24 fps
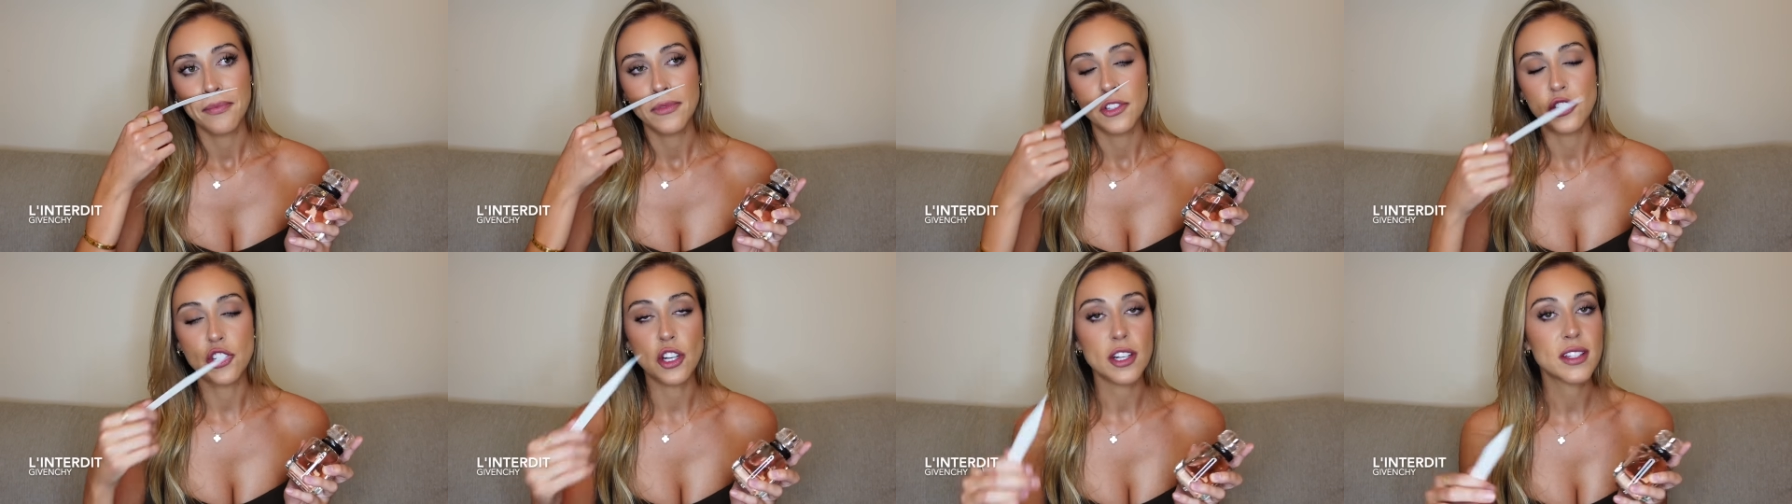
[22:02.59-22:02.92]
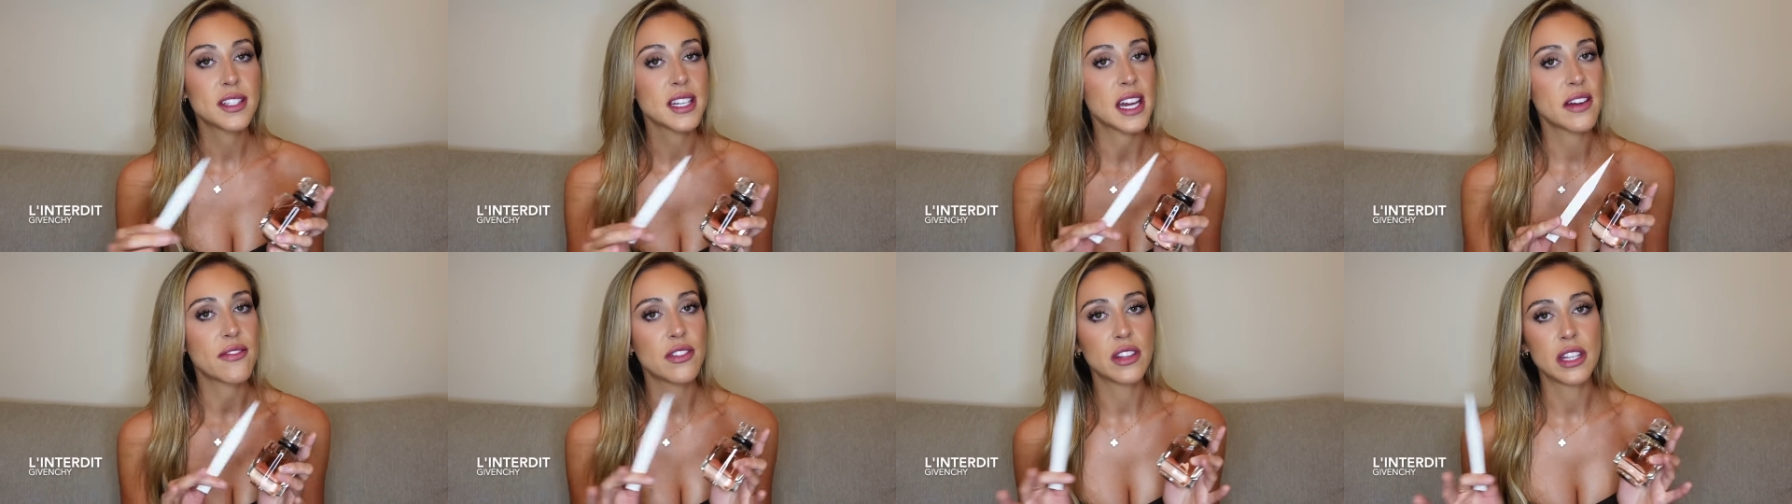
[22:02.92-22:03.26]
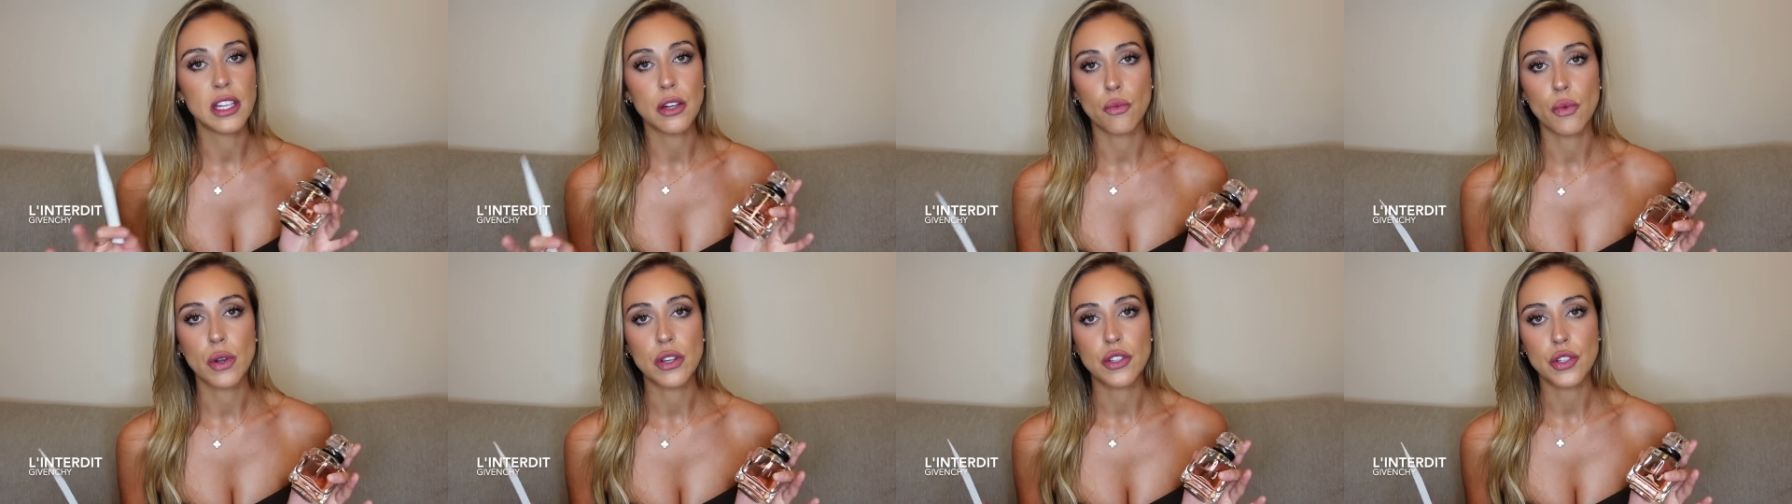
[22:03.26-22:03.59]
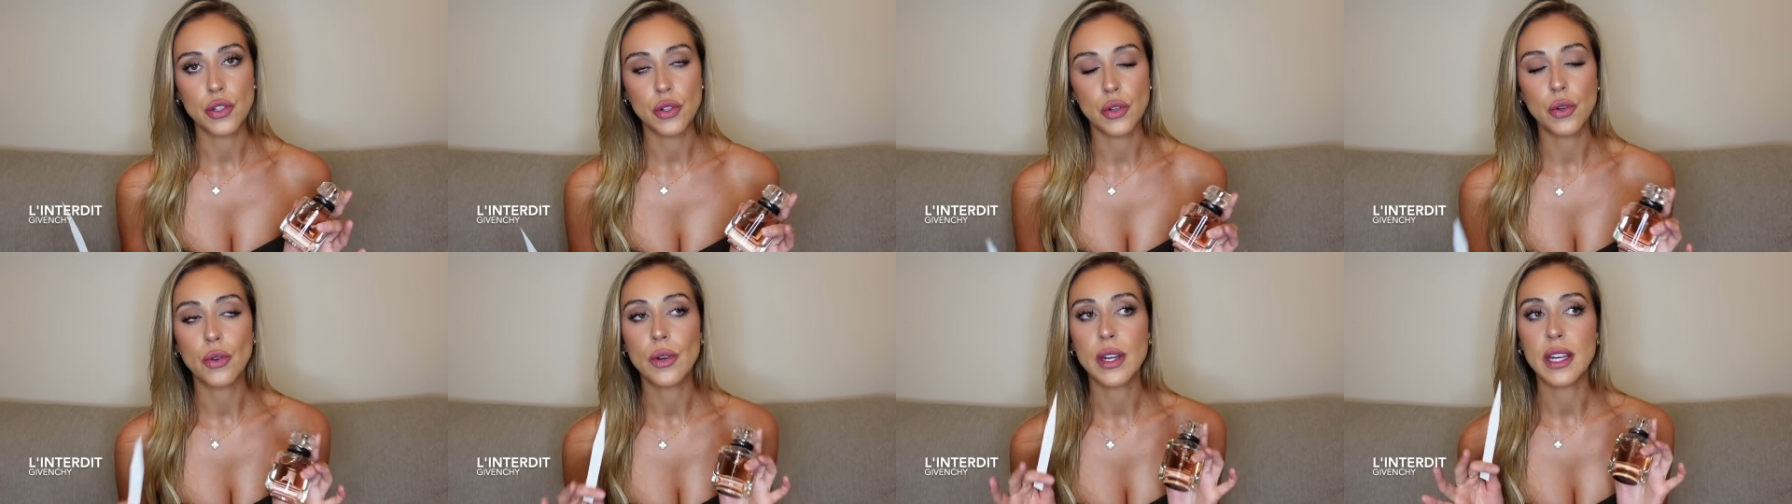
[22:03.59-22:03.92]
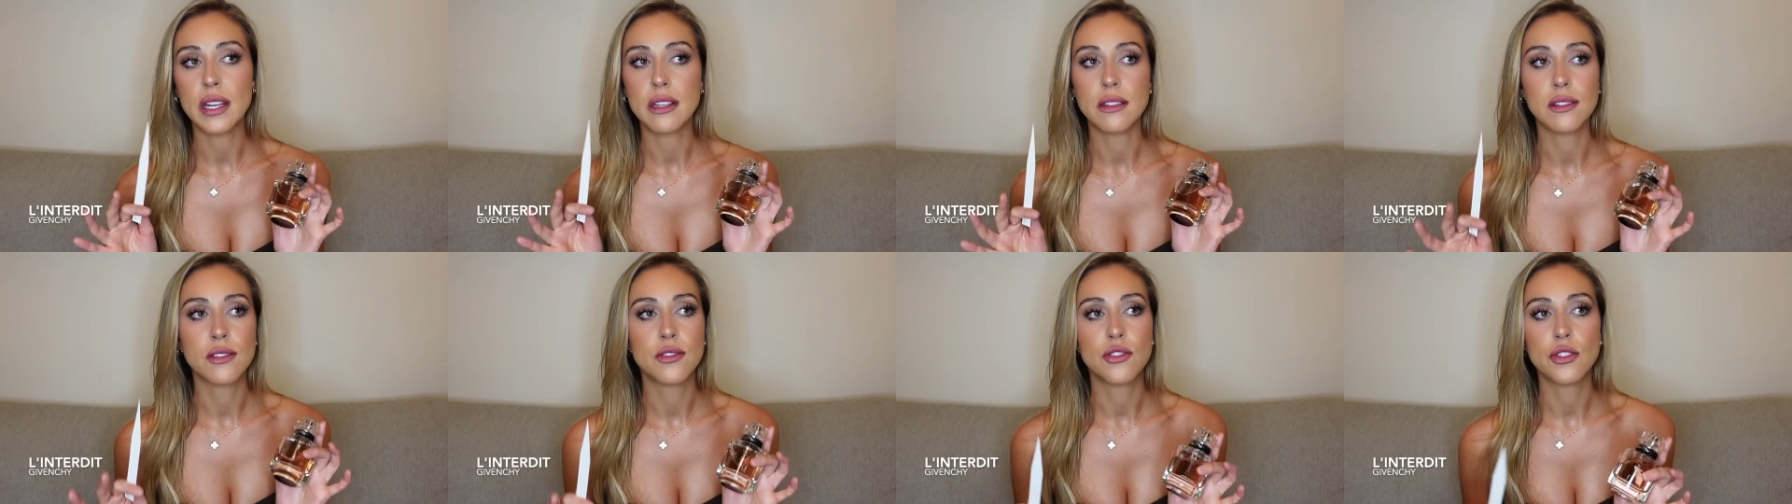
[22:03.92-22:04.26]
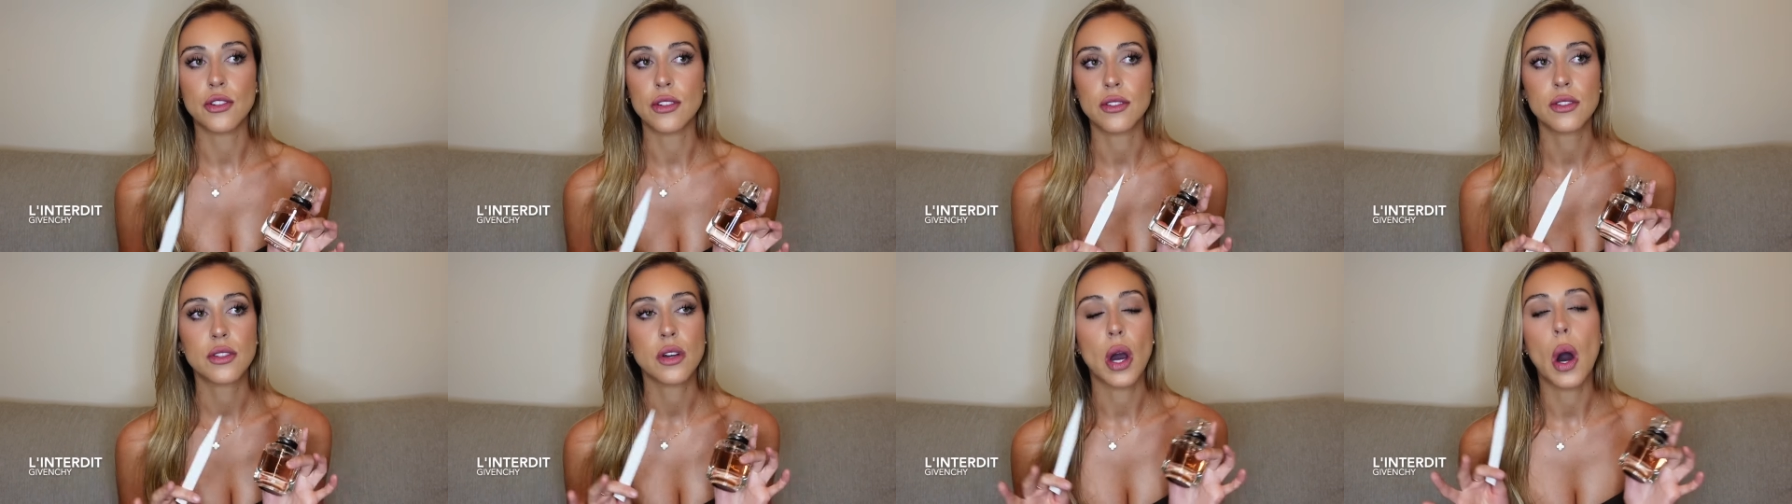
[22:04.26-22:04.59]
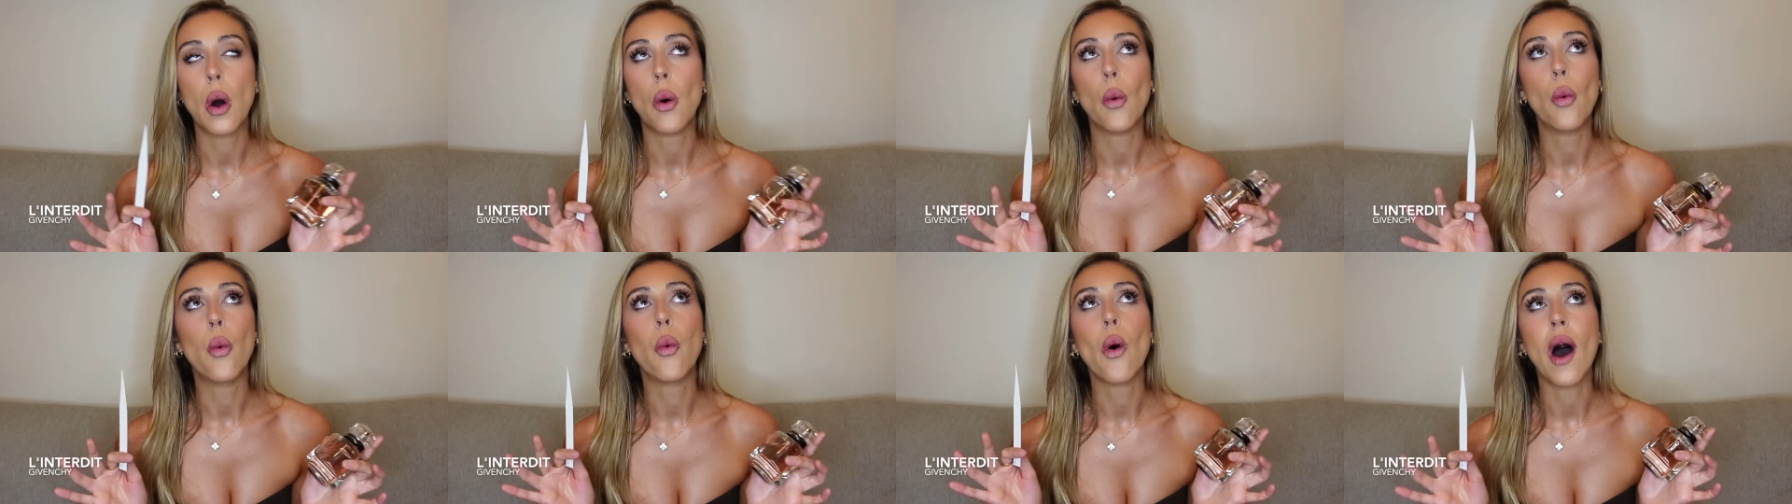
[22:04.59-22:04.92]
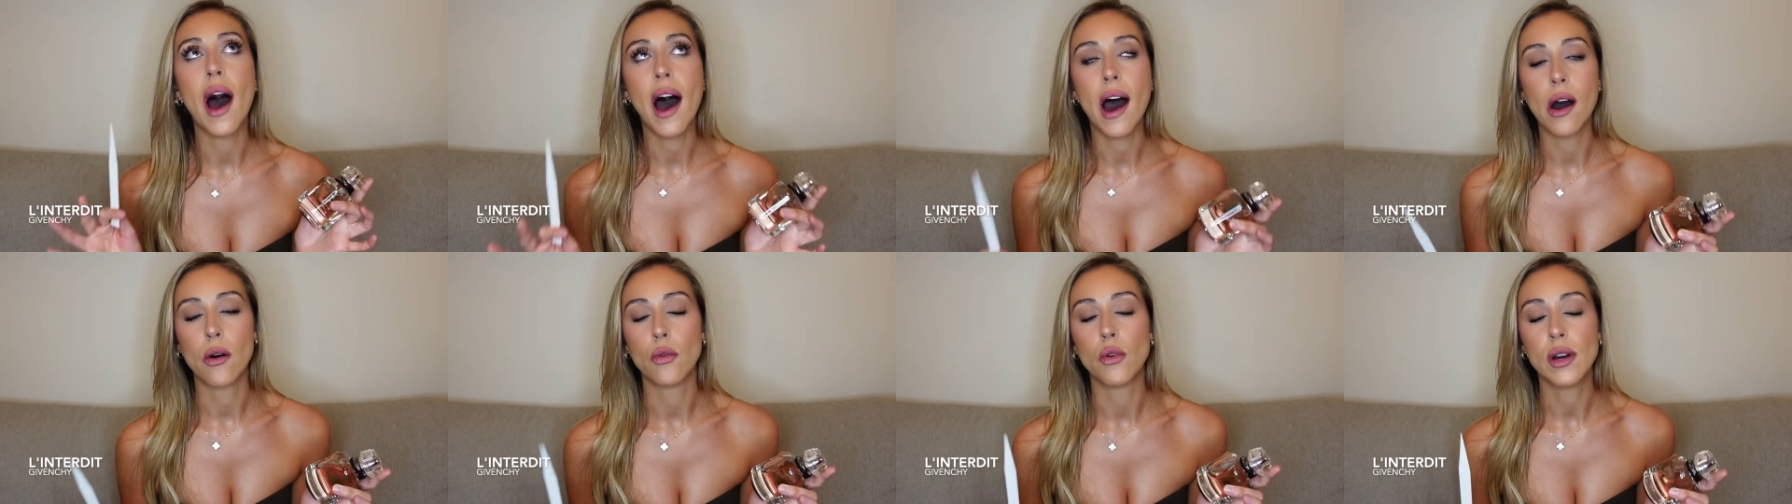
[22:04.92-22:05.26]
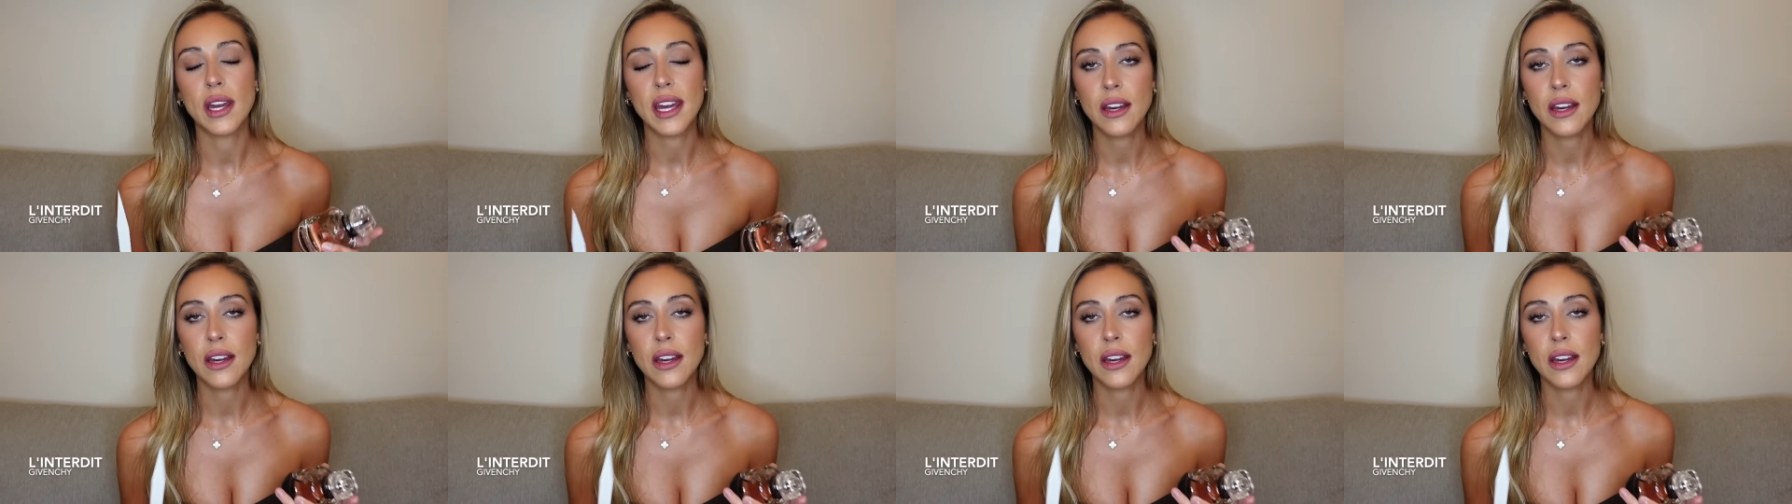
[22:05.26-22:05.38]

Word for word: Just even the original is just wow,